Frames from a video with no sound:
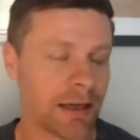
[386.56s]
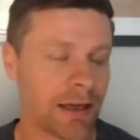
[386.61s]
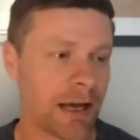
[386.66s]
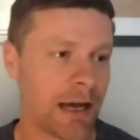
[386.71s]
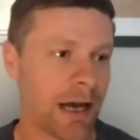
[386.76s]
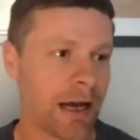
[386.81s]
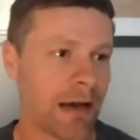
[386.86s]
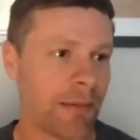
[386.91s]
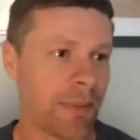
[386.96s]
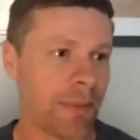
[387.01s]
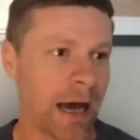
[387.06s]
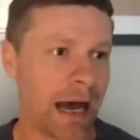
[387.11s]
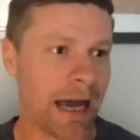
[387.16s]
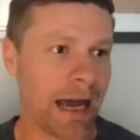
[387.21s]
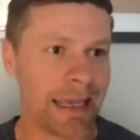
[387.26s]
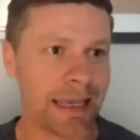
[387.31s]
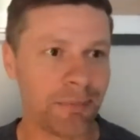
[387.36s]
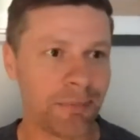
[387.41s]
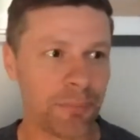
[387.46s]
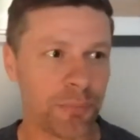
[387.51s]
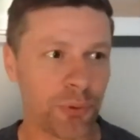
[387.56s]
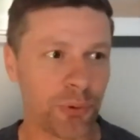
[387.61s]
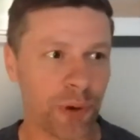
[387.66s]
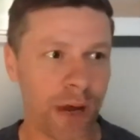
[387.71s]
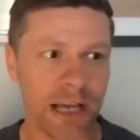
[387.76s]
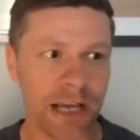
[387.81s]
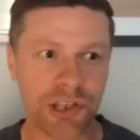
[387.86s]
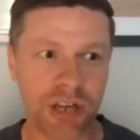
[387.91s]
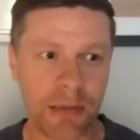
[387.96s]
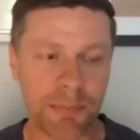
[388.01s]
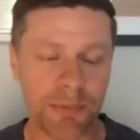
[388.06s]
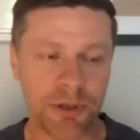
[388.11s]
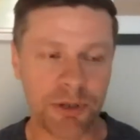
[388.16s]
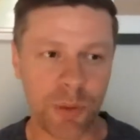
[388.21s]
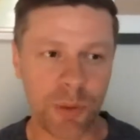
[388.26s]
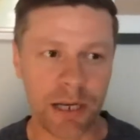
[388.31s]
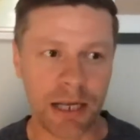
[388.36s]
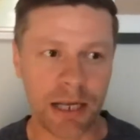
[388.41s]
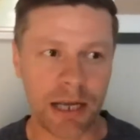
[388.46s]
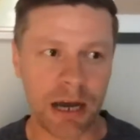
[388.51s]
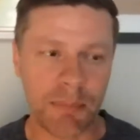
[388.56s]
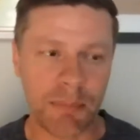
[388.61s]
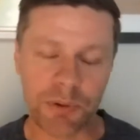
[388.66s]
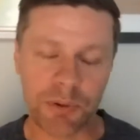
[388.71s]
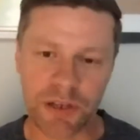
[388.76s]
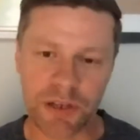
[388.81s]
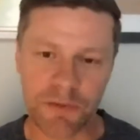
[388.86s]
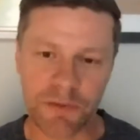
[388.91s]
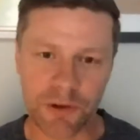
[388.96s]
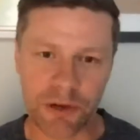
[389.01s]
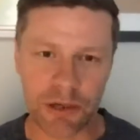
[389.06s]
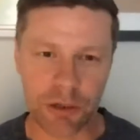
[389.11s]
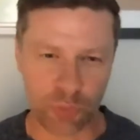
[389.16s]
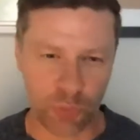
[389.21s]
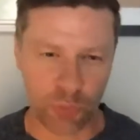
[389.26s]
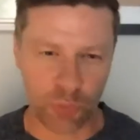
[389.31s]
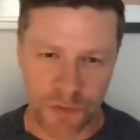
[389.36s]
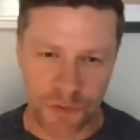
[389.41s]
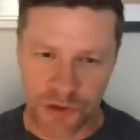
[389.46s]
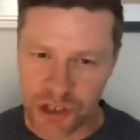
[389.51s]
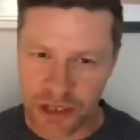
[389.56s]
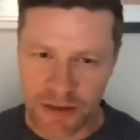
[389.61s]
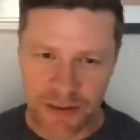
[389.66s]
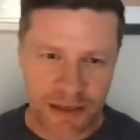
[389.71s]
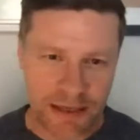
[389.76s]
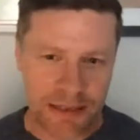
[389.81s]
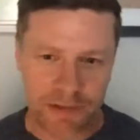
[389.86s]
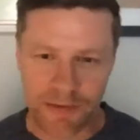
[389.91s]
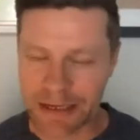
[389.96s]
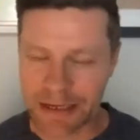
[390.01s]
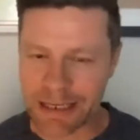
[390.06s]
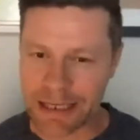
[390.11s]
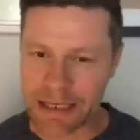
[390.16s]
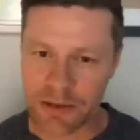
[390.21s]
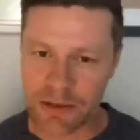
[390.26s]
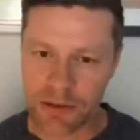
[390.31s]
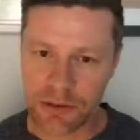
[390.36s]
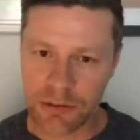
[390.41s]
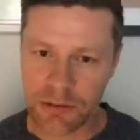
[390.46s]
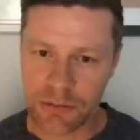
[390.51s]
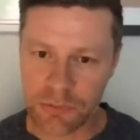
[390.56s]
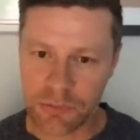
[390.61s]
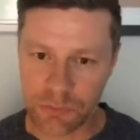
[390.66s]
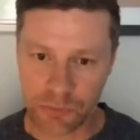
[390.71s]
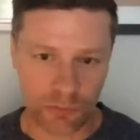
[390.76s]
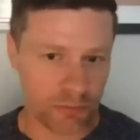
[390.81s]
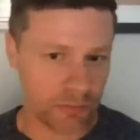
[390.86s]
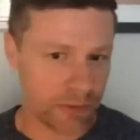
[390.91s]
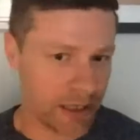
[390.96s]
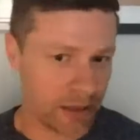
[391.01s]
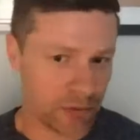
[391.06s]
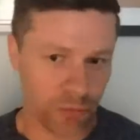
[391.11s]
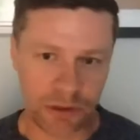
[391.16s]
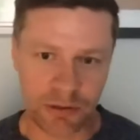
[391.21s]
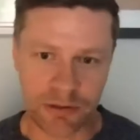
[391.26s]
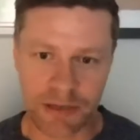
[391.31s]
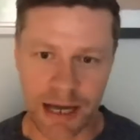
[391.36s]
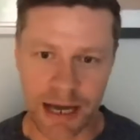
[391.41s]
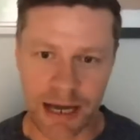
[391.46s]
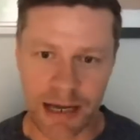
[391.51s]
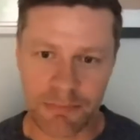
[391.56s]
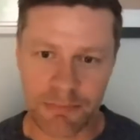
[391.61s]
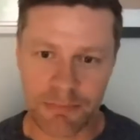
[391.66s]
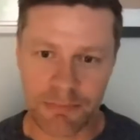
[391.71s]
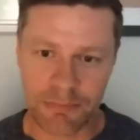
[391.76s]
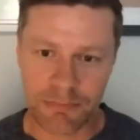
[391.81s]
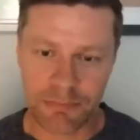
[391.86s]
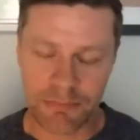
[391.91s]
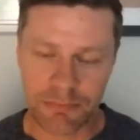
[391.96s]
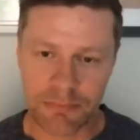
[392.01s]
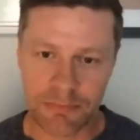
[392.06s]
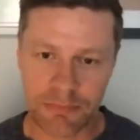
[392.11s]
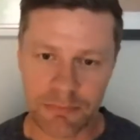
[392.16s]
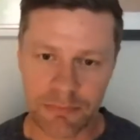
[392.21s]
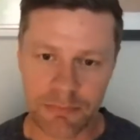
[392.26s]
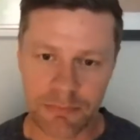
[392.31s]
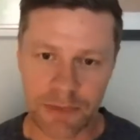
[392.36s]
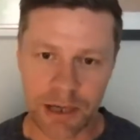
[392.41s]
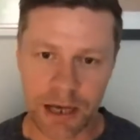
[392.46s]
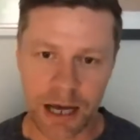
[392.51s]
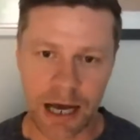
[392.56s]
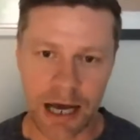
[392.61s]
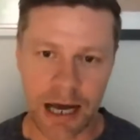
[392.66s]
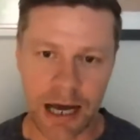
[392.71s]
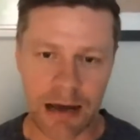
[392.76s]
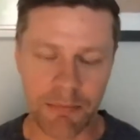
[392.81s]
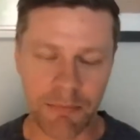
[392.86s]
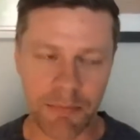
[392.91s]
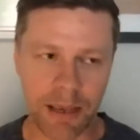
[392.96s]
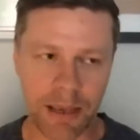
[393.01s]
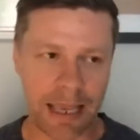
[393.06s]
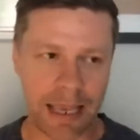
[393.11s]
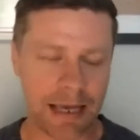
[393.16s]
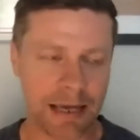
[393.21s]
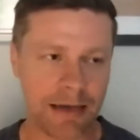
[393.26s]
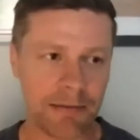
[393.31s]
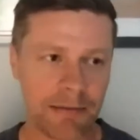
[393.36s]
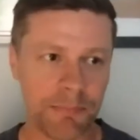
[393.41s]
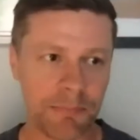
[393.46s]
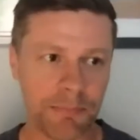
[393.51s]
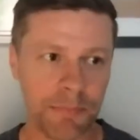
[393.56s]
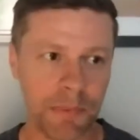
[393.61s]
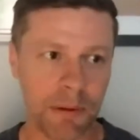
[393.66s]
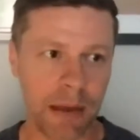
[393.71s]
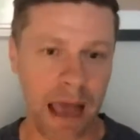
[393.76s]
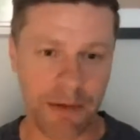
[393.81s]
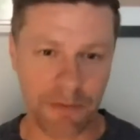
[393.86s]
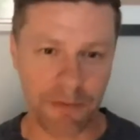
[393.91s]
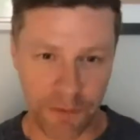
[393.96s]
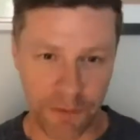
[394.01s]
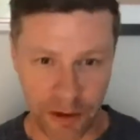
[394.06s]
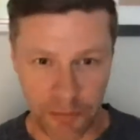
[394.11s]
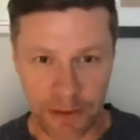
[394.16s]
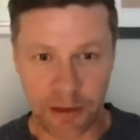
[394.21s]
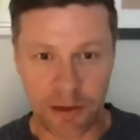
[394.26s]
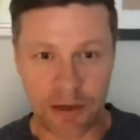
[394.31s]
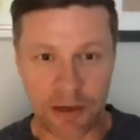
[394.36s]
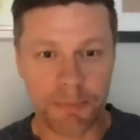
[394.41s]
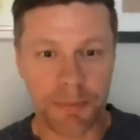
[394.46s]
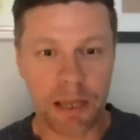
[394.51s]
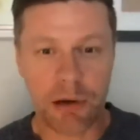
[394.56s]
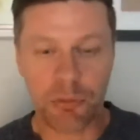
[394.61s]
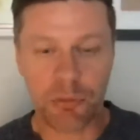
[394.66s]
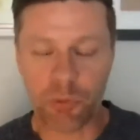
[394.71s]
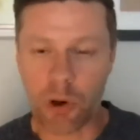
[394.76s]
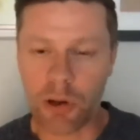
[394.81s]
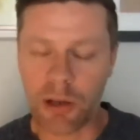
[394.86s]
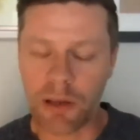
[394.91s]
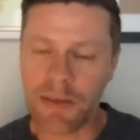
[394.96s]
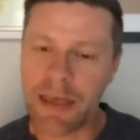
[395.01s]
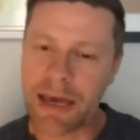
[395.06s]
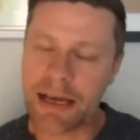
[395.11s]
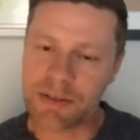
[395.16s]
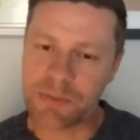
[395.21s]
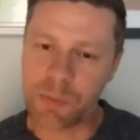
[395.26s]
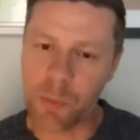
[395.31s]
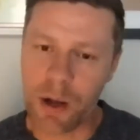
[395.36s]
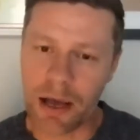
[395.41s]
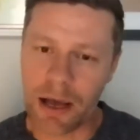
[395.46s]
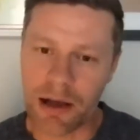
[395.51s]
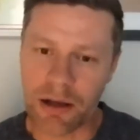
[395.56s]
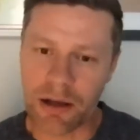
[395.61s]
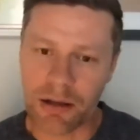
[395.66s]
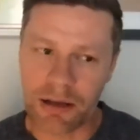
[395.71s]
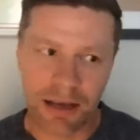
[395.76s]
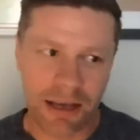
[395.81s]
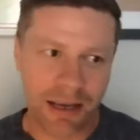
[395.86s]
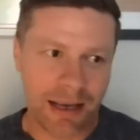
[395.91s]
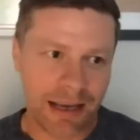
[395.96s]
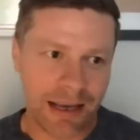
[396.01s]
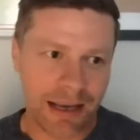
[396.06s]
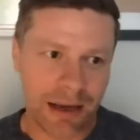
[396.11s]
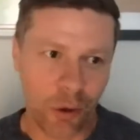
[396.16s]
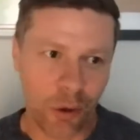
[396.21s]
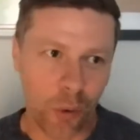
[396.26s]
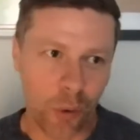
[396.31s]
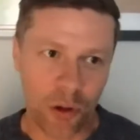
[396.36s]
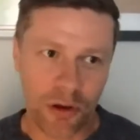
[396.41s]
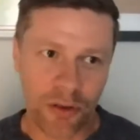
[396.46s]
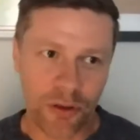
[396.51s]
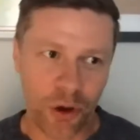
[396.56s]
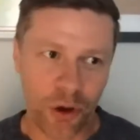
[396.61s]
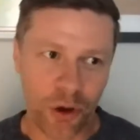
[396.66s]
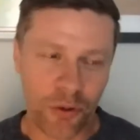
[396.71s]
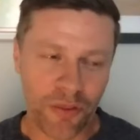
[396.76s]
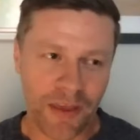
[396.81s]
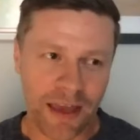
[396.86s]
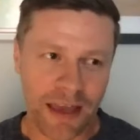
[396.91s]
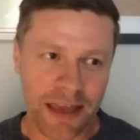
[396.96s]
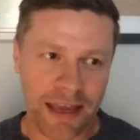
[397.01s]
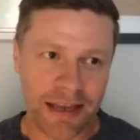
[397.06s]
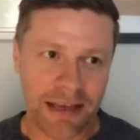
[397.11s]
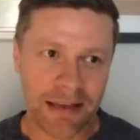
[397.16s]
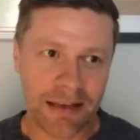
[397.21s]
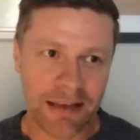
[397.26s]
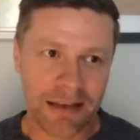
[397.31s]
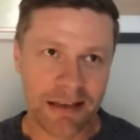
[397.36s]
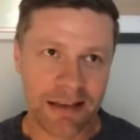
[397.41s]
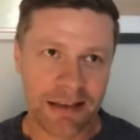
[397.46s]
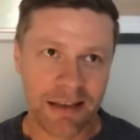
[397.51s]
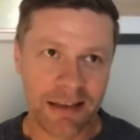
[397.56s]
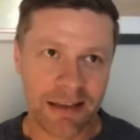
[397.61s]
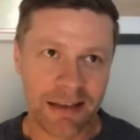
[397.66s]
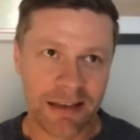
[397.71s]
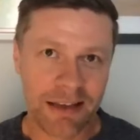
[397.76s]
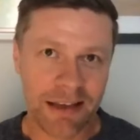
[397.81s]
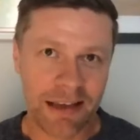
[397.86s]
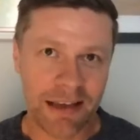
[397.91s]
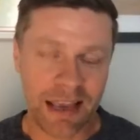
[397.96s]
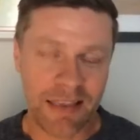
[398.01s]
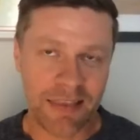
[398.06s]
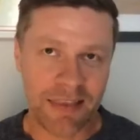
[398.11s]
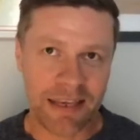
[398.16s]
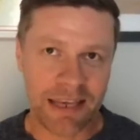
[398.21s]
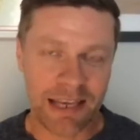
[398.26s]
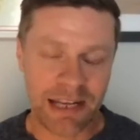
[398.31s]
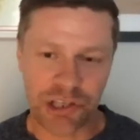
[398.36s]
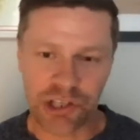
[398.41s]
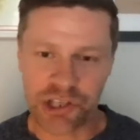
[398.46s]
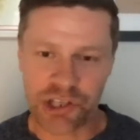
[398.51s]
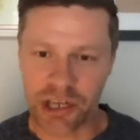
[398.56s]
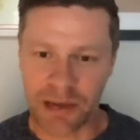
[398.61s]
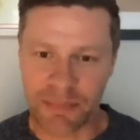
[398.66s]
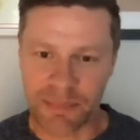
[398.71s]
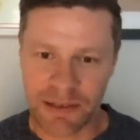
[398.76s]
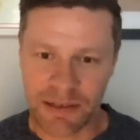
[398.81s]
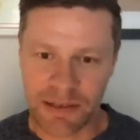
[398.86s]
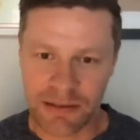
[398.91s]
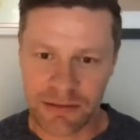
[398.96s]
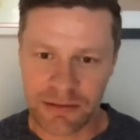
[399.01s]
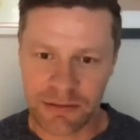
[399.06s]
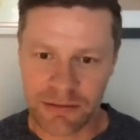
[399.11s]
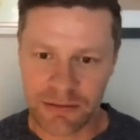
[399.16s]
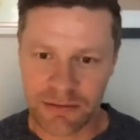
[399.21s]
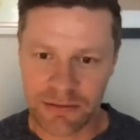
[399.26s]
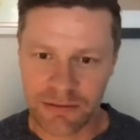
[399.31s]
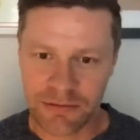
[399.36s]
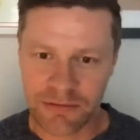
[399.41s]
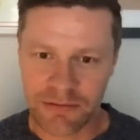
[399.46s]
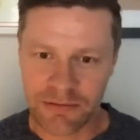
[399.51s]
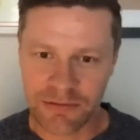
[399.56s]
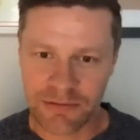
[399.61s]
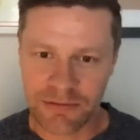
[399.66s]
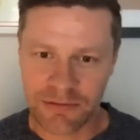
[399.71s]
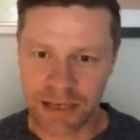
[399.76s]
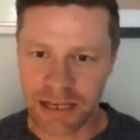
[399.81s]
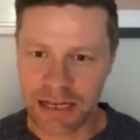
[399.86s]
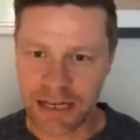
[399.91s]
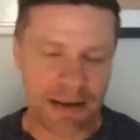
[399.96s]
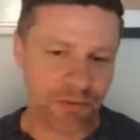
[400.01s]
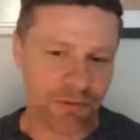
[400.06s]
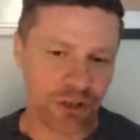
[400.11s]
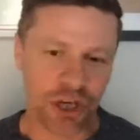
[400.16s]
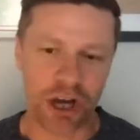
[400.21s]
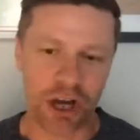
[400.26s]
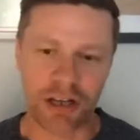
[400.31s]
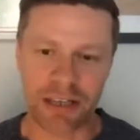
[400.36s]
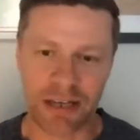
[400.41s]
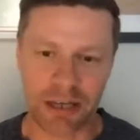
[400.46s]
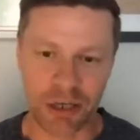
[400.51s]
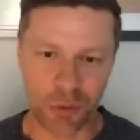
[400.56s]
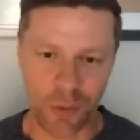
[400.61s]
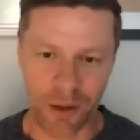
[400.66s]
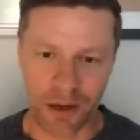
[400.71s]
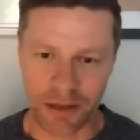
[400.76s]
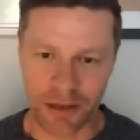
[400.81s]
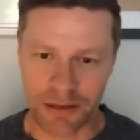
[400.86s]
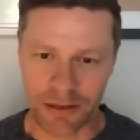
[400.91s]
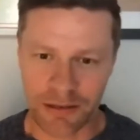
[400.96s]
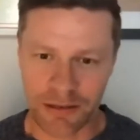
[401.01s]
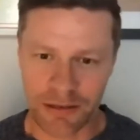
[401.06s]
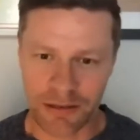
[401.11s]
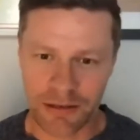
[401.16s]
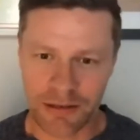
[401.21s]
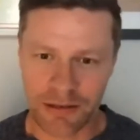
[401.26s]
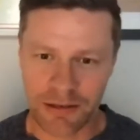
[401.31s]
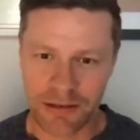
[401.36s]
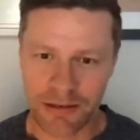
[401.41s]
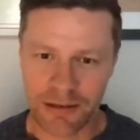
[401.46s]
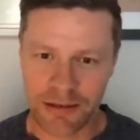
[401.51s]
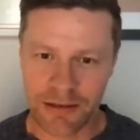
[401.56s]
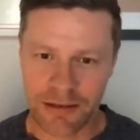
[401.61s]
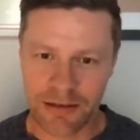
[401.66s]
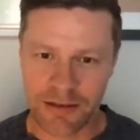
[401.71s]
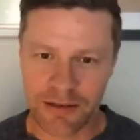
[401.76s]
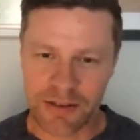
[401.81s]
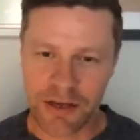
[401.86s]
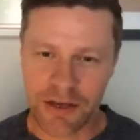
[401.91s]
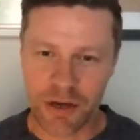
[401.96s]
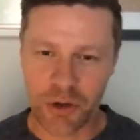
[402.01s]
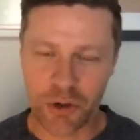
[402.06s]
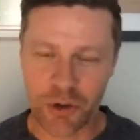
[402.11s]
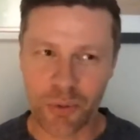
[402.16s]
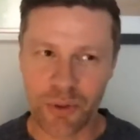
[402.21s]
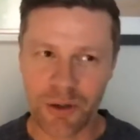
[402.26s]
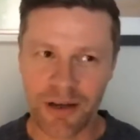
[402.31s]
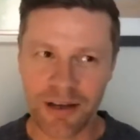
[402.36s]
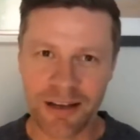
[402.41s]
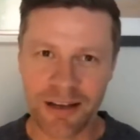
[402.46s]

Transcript: I can price shop between a couple different roof sheathings if I need to in real time, and have availability play a role in that as well. Order the whole thing and then get it shipped. And I never talk to anyone. So